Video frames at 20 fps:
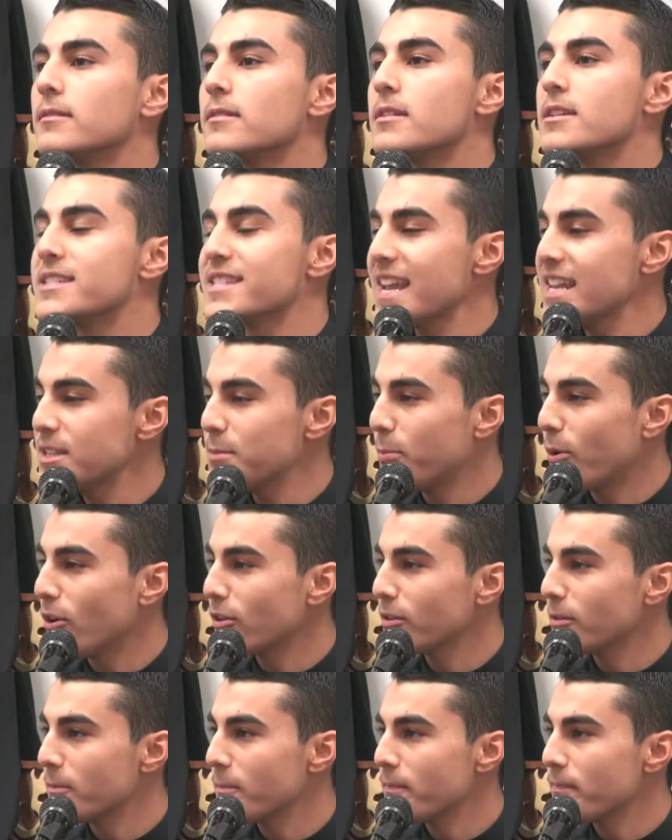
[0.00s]
St.
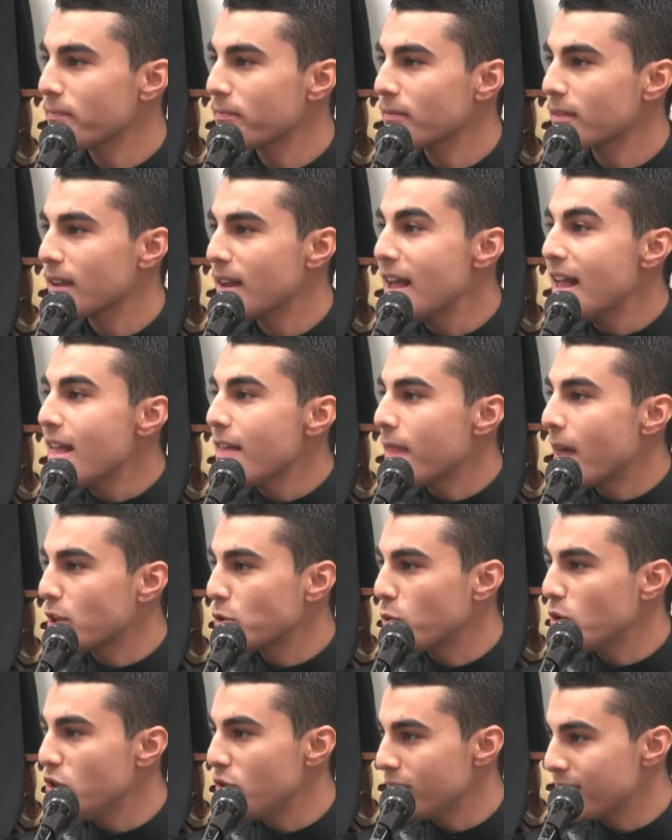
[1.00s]
Paul.
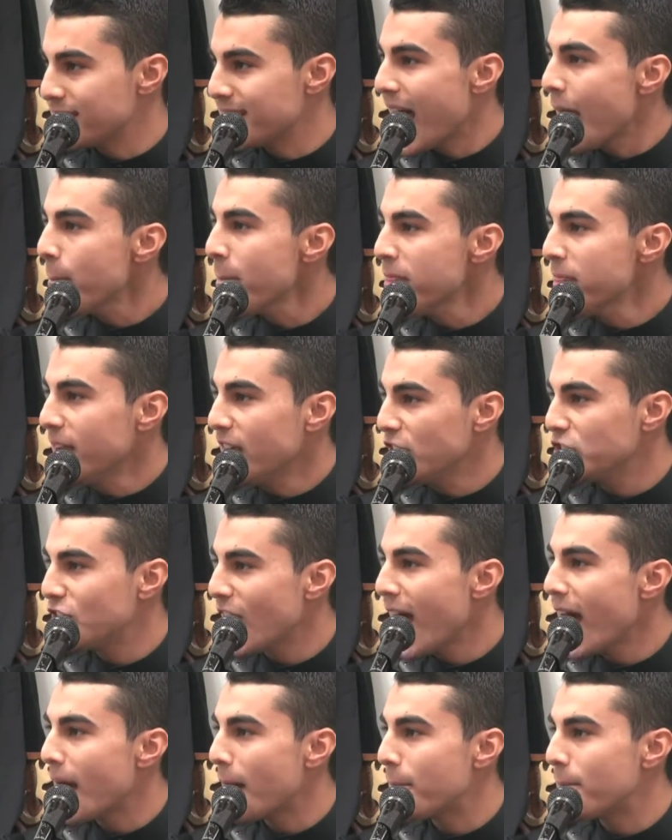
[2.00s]
That when you examine the
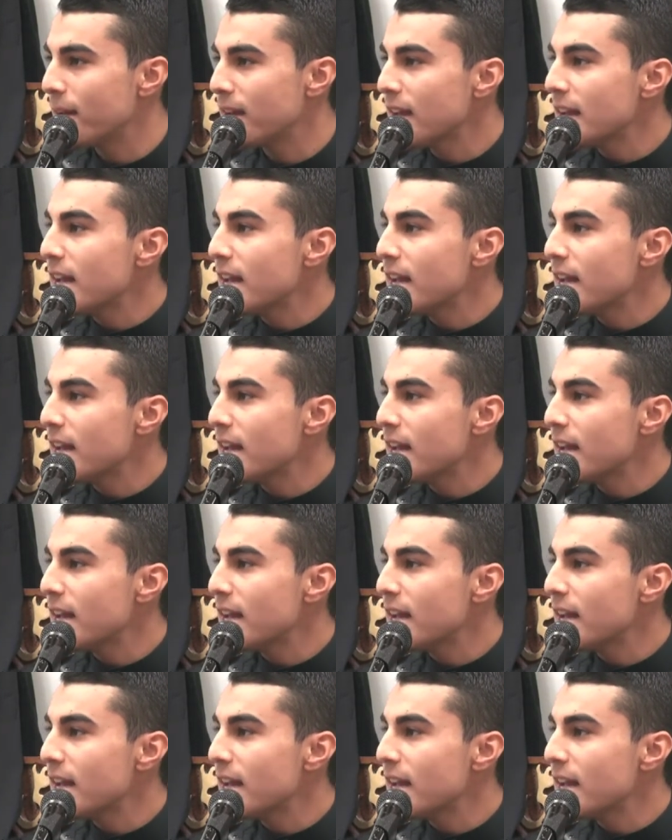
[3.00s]
hijab,